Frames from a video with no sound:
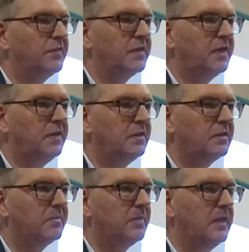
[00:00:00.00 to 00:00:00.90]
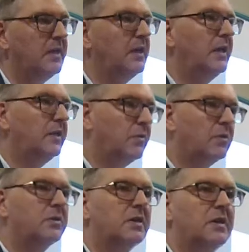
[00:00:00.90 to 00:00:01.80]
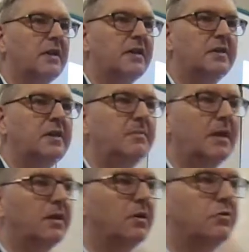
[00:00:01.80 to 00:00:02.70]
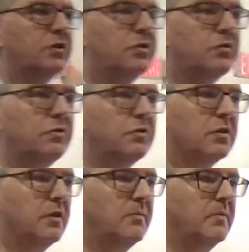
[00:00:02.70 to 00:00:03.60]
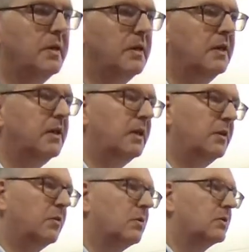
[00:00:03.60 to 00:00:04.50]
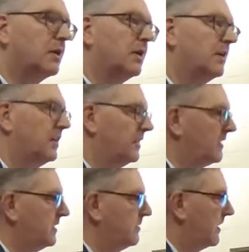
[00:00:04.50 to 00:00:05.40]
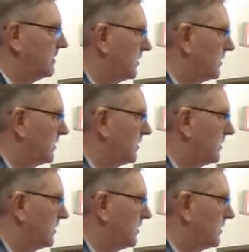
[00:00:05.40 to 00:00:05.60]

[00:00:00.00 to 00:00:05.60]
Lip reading: of the kingdom, in order that he may go to Jerusalem, in order that he may